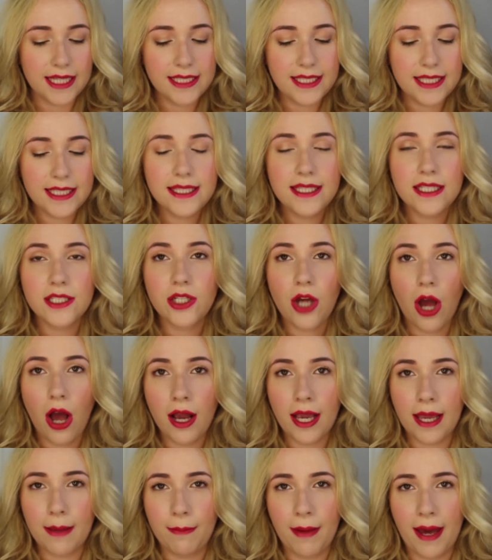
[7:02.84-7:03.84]
This is the
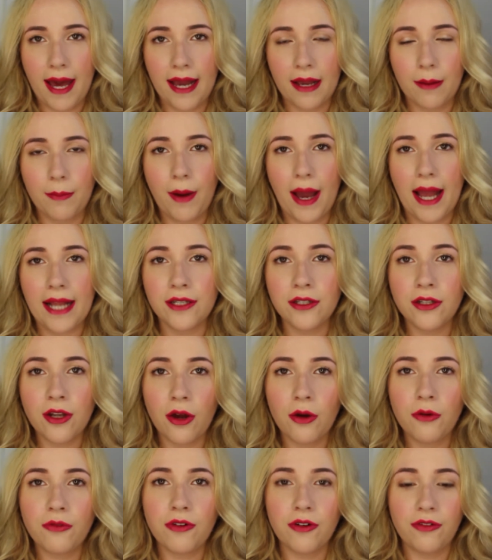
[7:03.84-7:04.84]
Target bag, but I
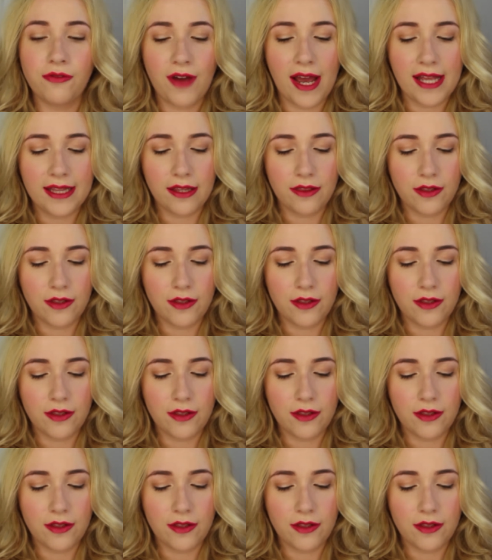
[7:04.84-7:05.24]
know for a fact